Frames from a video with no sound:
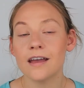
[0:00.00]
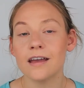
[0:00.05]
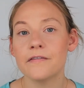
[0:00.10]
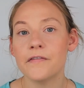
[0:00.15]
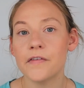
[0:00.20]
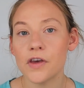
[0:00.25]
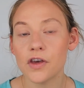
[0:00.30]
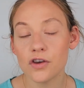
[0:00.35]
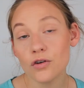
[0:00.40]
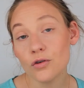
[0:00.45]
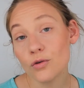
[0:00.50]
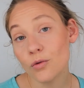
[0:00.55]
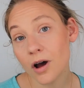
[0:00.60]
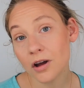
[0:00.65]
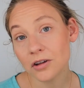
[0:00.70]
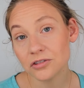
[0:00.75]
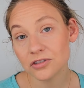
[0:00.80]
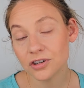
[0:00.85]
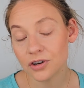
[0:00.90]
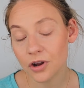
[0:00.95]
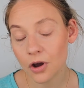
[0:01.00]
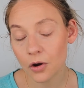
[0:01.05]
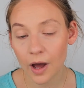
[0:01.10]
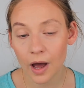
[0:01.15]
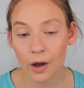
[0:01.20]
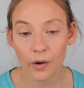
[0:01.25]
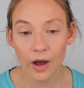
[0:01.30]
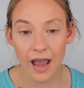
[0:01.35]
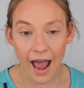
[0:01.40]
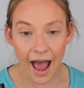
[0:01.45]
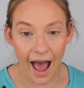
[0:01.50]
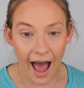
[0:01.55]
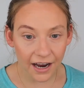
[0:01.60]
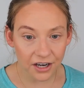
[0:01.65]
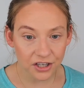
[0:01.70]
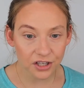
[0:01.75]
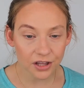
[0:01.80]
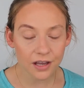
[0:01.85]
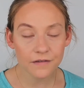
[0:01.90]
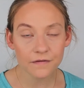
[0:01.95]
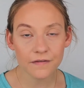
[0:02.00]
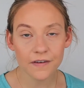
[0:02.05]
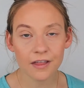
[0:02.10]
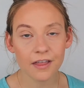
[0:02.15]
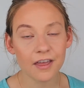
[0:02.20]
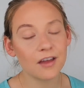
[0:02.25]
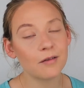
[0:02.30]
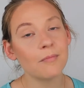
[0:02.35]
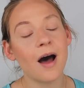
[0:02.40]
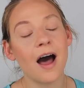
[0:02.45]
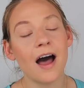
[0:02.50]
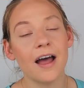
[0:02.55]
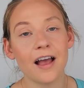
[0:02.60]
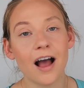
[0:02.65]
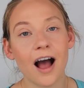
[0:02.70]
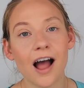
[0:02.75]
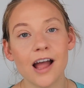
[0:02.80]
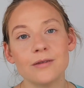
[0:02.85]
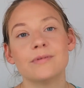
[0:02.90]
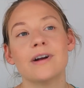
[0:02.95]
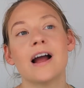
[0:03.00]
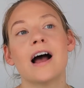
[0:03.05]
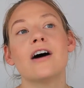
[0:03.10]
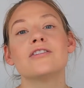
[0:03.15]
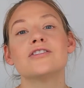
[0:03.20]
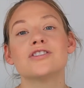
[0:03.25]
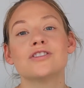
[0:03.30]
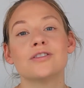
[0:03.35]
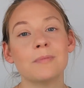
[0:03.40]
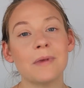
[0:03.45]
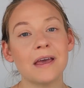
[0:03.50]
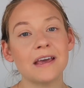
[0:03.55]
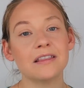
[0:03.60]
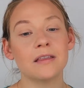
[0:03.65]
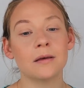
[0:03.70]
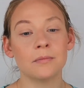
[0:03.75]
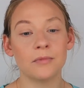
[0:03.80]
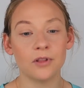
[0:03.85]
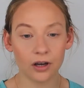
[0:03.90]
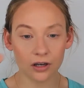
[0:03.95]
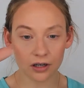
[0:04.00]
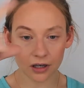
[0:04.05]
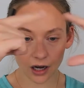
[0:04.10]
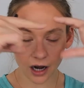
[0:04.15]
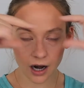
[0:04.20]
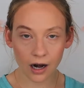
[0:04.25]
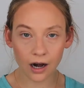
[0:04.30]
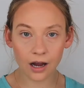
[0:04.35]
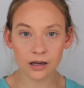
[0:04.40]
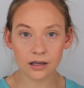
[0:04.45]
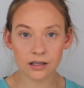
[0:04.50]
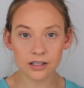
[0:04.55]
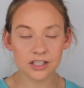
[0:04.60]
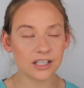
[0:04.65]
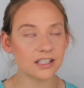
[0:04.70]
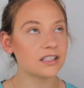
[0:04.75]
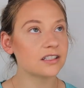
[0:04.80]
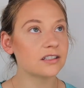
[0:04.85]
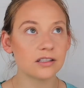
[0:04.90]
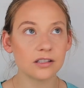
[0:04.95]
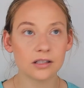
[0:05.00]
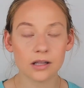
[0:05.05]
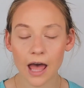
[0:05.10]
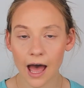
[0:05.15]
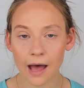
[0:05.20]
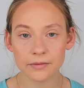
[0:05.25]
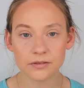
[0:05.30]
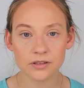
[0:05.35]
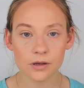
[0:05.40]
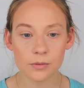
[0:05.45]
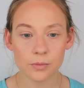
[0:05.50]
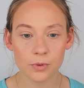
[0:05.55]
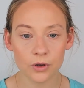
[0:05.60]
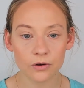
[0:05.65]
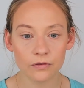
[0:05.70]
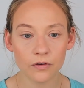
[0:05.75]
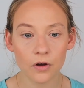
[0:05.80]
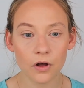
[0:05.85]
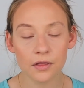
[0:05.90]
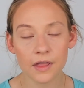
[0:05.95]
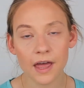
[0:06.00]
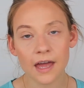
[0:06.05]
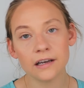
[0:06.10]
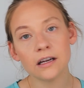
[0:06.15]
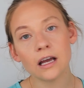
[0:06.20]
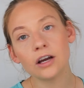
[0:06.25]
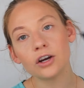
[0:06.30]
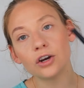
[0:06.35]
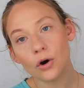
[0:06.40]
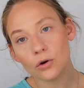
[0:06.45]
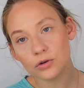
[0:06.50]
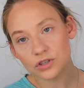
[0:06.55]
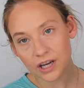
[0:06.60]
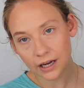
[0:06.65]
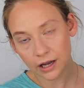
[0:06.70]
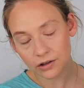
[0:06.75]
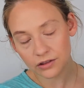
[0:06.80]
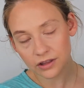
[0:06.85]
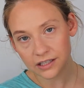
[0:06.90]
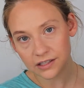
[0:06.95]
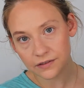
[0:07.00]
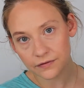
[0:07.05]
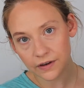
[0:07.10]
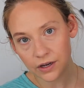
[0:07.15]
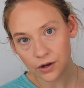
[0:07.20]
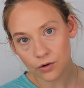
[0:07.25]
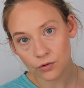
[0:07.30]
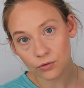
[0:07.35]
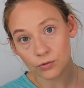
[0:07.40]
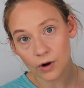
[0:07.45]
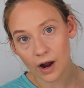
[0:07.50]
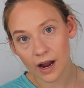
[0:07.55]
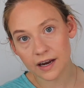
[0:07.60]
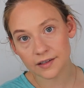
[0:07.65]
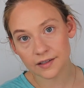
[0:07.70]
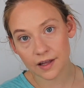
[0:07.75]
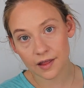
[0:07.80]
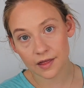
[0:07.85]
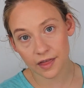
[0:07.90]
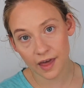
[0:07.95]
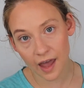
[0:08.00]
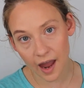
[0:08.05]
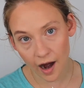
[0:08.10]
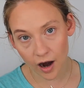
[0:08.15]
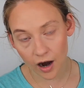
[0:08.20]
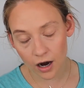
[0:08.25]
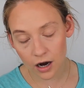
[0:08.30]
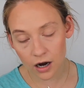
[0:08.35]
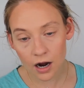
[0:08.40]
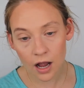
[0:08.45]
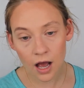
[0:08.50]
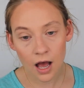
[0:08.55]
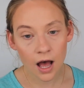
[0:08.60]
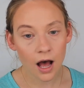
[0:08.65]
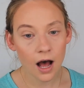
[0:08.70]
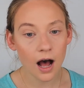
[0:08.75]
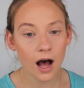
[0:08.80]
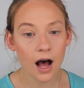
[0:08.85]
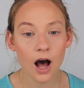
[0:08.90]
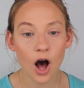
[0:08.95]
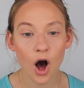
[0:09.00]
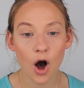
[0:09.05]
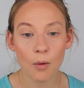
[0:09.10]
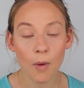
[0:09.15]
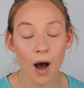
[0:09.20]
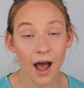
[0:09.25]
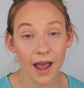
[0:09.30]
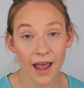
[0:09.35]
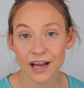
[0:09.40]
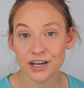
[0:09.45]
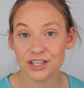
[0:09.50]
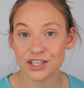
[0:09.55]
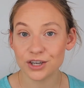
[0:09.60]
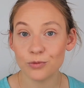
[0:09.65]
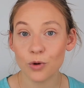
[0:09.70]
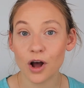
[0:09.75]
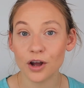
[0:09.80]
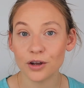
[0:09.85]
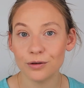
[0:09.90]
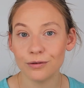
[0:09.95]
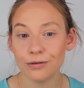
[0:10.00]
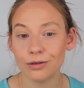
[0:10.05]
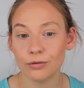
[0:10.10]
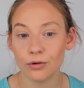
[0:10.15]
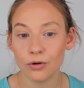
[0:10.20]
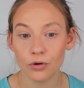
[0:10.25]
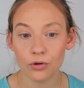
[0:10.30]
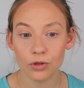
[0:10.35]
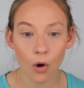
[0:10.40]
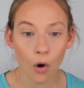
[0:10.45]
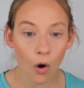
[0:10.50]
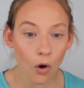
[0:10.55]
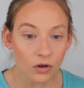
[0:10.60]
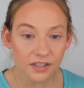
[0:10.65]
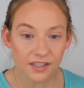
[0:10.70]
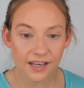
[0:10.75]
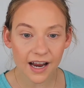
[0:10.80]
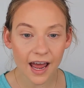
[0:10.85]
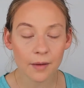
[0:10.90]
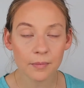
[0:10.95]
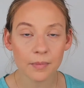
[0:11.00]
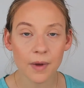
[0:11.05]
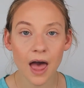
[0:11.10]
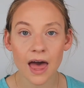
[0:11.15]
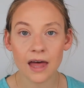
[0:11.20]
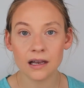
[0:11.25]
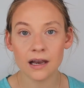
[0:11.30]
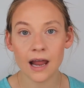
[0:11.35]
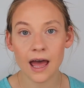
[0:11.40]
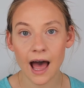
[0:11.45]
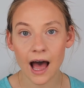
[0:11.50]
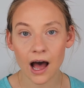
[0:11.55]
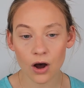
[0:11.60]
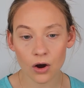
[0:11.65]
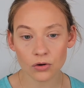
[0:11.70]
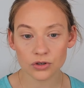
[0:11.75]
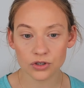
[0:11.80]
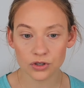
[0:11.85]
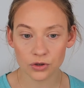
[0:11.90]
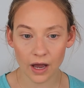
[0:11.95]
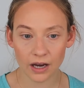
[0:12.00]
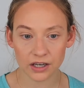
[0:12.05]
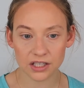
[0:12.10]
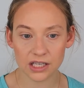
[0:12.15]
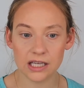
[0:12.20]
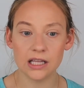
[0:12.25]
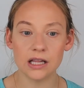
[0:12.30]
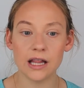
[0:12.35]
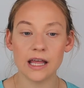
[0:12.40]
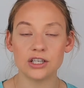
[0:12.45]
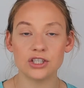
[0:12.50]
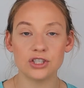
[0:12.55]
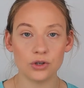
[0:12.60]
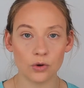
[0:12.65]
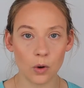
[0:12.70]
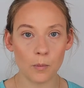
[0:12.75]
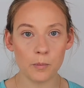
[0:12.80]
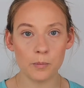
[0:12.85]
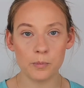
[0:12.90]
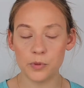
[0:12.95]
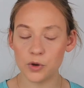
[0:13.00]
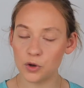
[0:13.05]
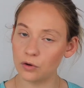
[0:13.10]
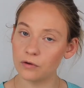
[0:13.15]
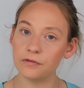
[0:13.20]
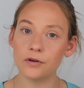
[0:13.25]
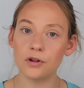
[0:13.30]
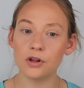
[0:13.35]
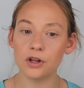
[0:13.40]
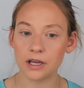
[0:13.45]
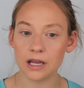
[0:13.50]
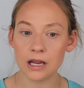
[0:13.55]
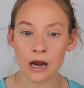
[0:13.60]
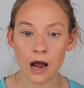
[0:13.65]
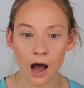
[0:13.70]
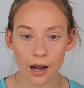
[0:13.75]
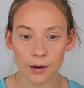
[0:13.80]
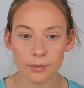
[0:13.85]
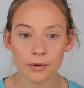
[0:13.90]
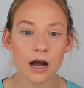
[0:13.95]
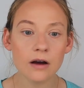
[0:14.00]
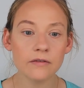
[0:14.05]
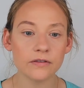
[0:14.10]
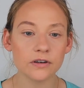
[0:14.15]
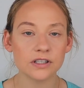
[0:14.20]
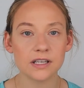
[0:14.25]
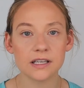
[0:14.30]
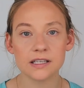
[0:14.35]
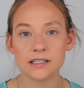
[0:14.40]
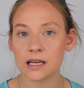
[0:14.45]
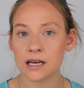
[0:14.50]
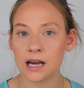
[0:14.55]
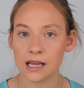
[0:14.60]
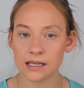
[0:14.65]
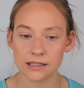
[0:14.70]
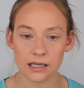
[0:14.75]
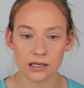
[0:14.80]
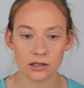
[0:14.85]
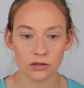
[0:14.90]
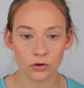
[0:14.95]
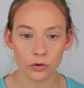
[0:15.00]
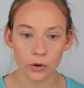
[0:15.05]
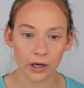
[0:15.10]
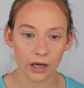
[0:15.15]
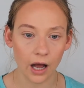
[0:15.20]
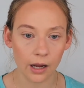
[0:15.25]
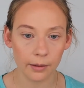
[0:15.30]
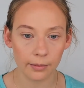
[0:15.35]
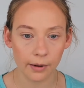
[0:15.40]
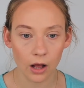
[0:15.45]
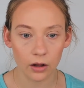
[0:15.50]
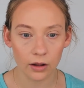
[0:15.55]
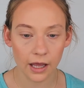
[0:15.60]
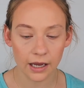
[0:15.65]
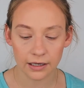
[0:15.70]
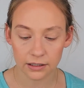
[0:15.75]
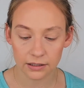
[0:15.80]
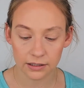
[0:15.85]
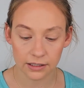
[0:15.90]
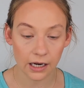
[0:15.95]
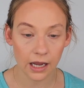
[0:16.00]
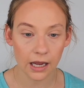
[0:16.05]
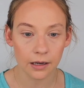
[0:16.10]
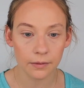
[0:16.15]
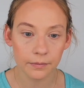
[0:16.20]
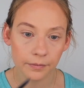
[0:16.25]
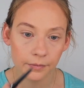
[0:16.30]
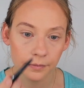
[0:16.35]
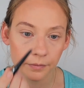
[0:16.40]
If you want to know how I actually fill in my eyebrows to make them look just absolutely beautiful, then go check out this video right there. I actually walk you through the whole step and how to actually like do a beautiful looking eyebrow versus a nice and quick eyebrow like today.